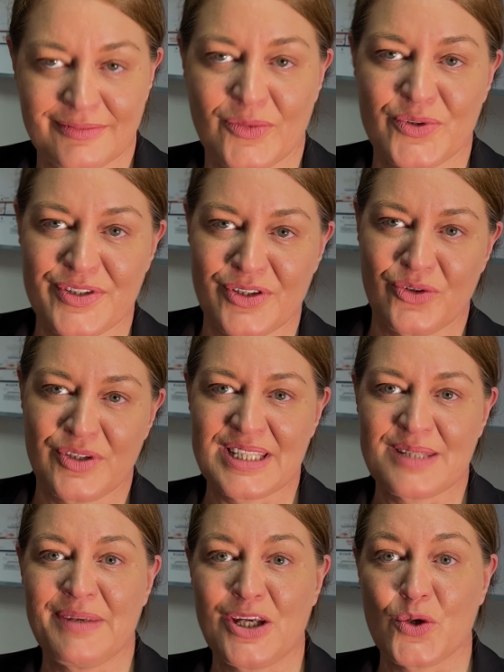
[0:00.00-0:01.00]
also known
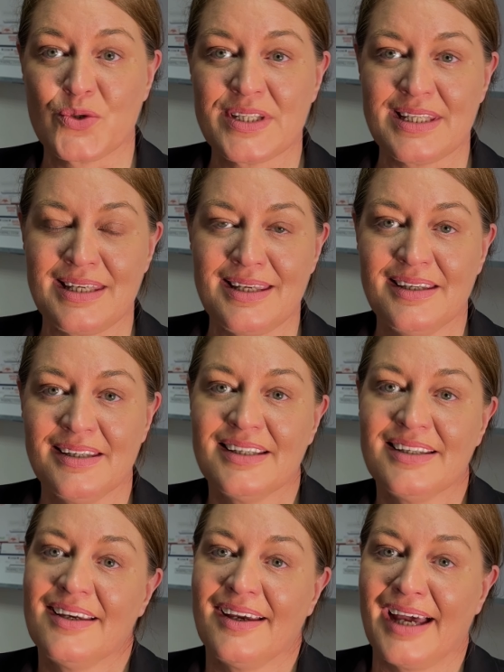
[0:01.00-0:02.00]
as B O C.
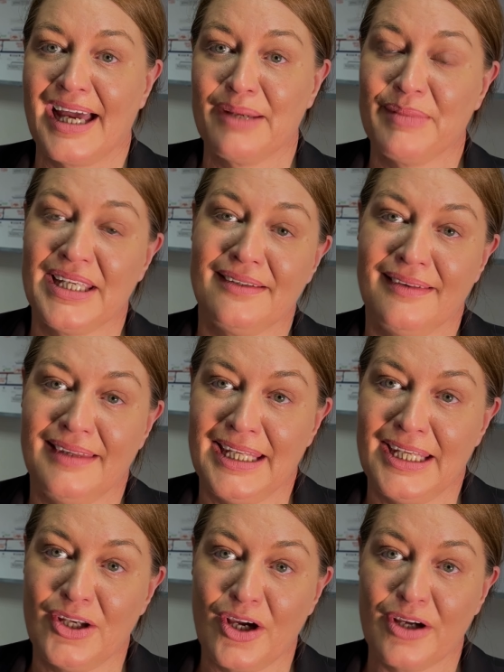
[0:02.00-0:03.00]
I'm in
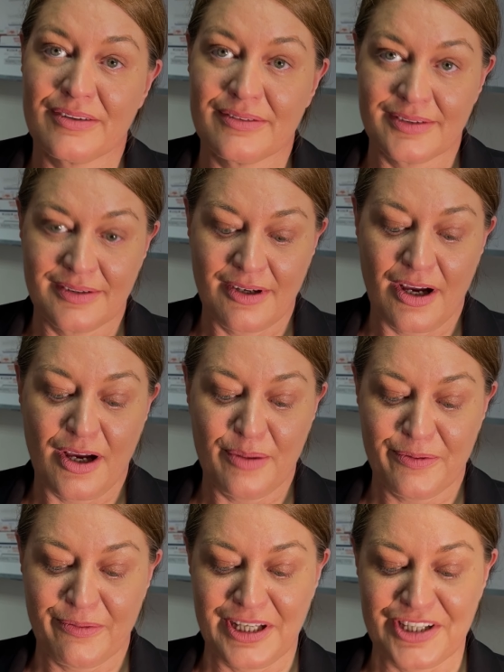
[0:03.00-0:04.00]
the
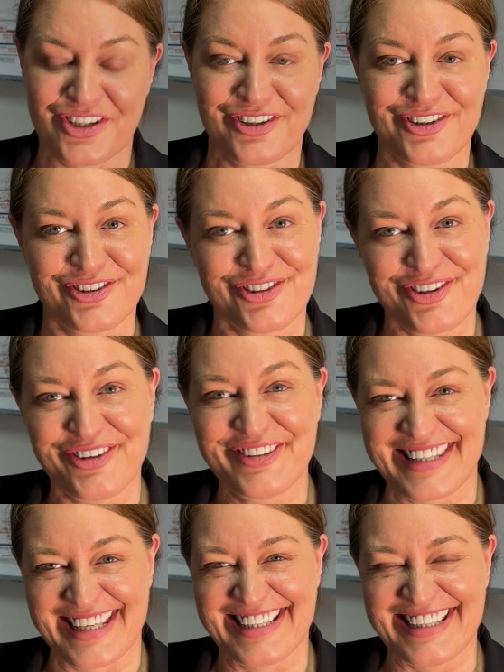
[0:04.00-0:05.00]
Operation Control
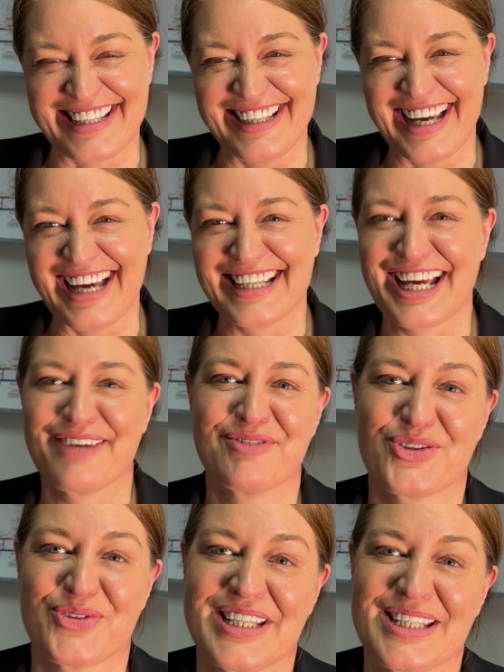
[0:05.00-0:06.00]
Center and I'm
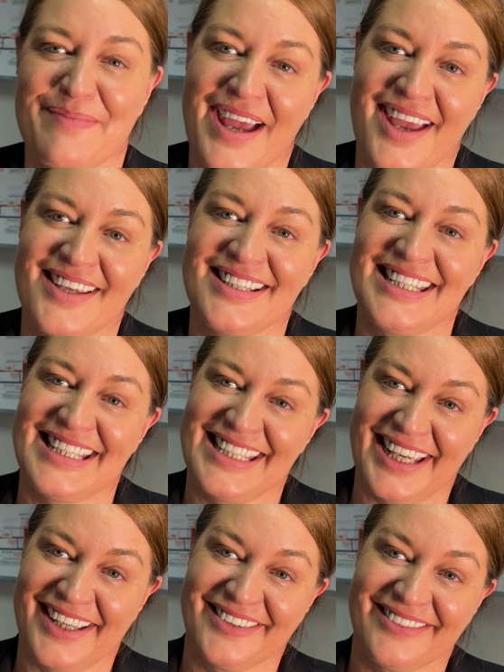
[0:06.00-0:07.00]
joined by
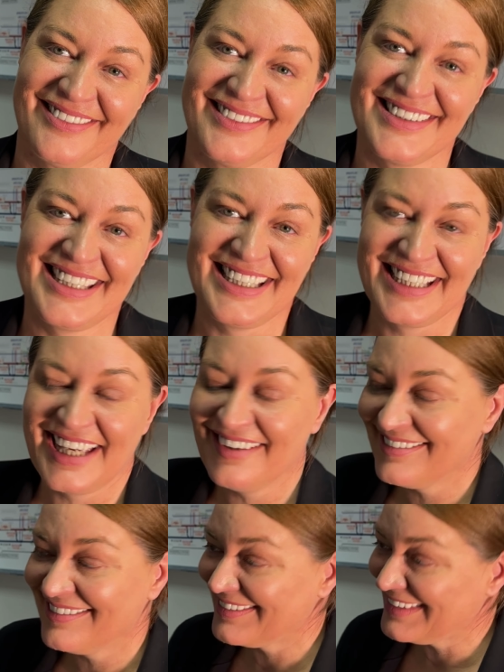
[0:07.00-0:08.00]
Didier. Didier,
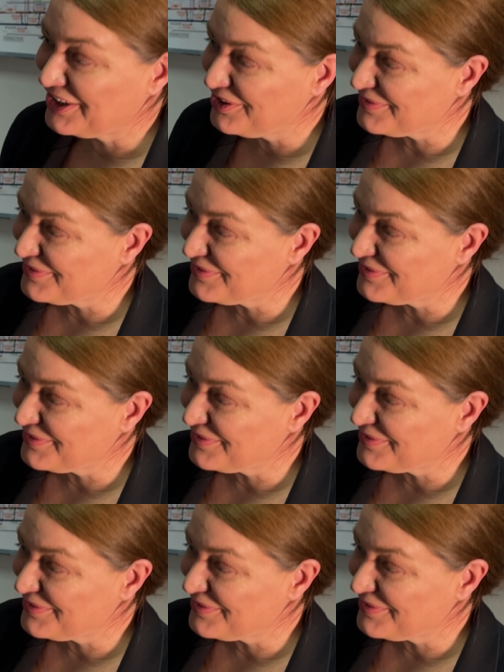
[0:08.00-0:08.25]
thank you